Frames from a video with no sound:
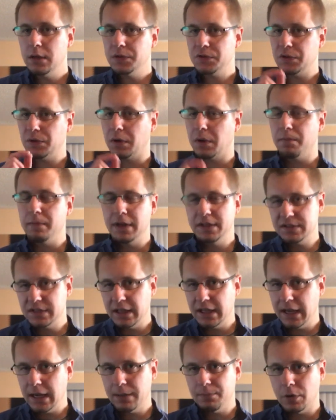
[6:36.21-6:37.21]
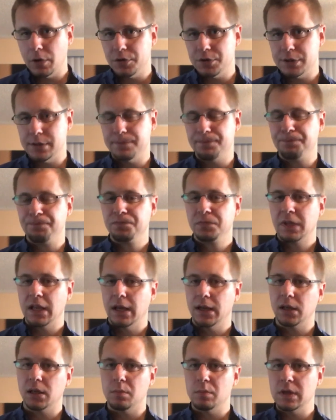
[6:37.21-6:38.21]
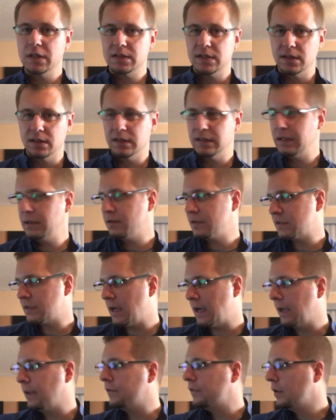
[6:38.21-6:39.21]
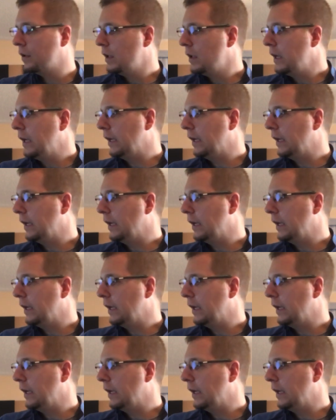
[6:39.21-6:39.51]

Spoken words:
So commit to the hand motion and commit to the diddle sides.